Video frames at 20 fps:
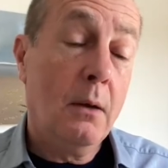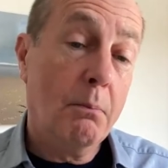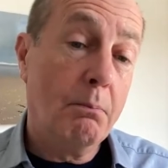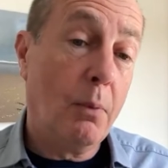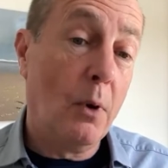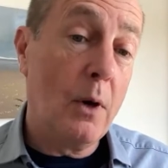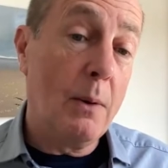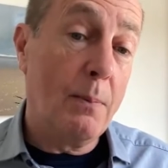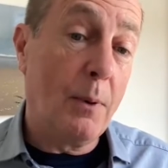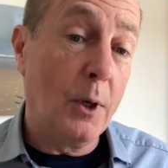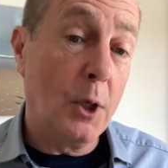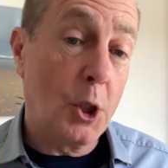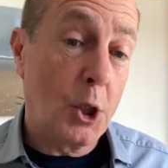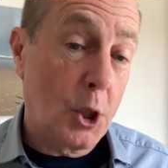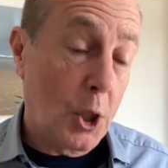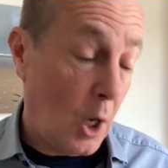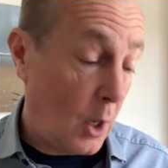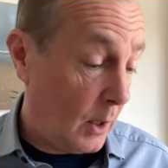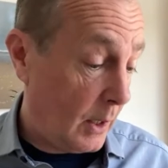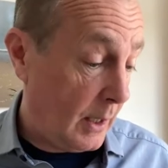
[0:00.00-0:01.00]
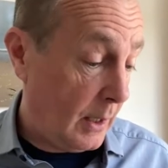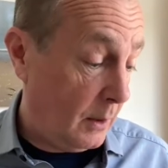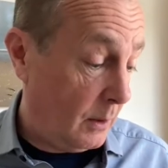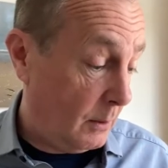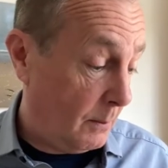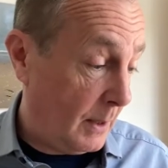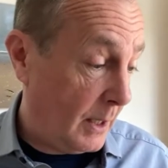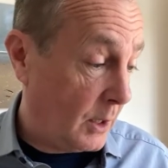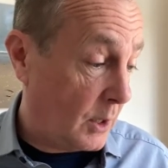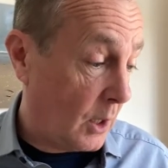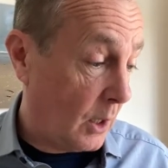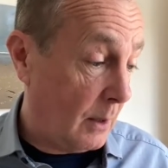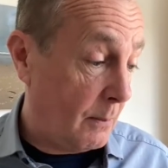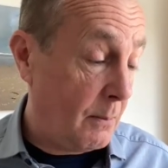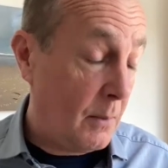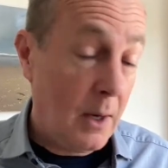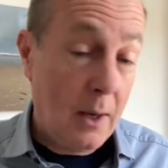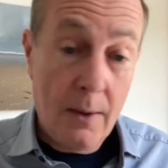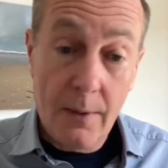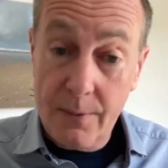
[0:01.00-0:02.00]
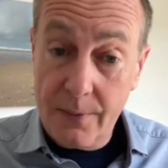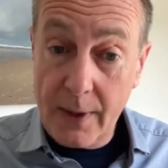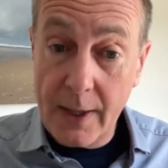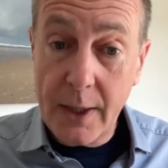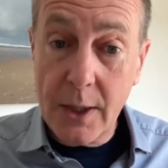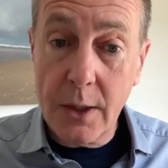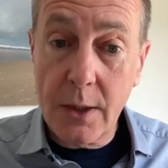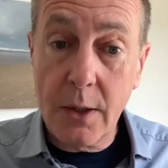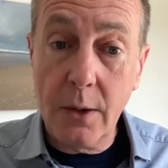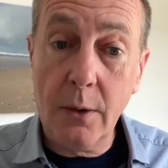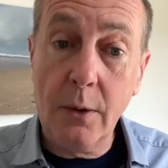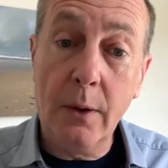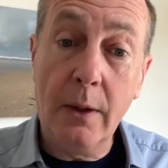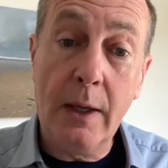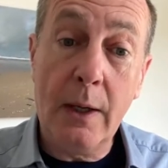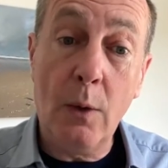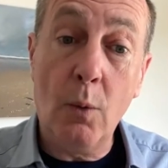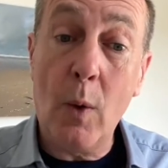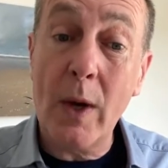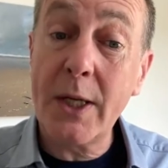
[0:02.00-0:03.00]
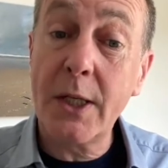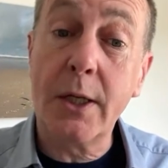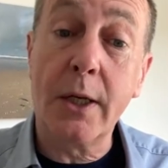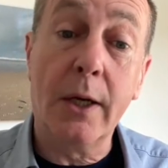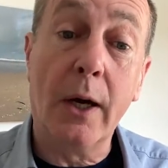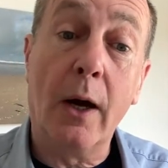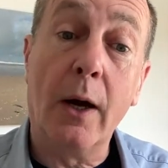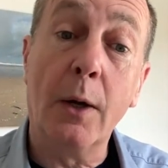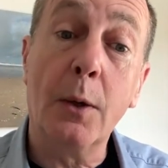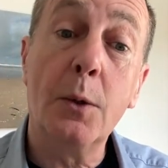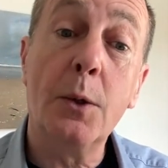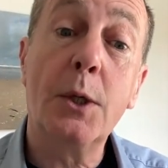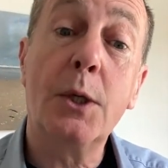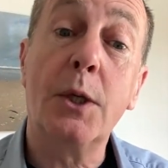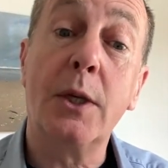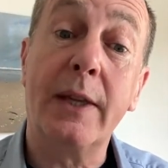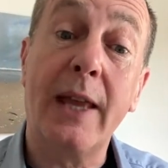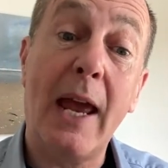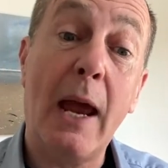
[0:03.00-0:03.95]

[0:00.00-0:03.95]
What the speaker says: Bonnie Prince Charlie, in the meantime, fled to the Western Isles, to the